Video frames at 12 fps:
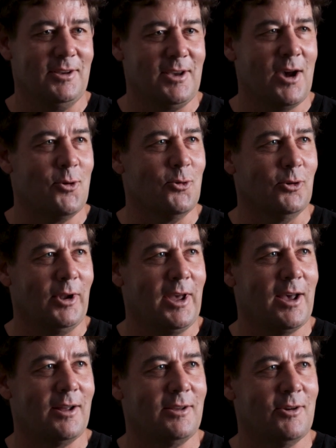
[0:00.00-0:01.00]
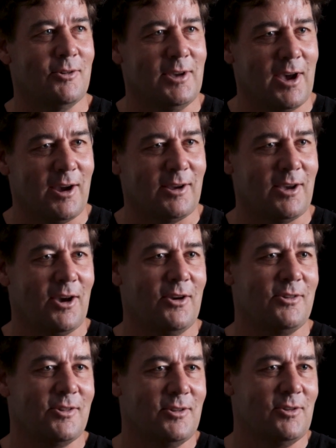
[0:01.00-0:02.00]
go all out. You're a young
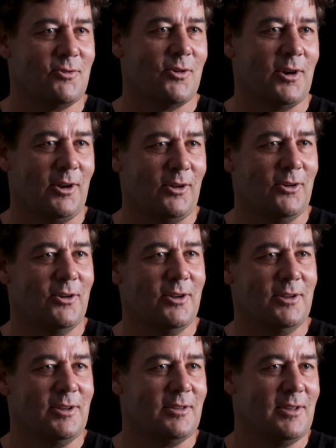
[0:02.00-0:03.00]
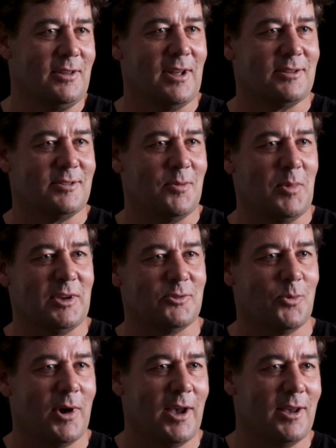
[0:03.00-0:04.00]
coach and you're trying to learn, and you think that's the
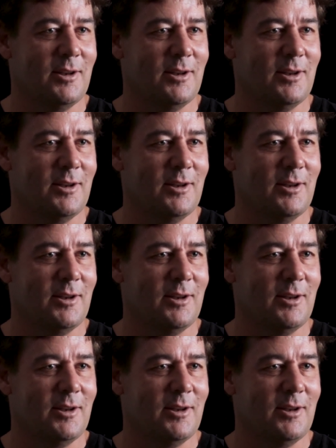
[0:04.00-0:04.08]
best way.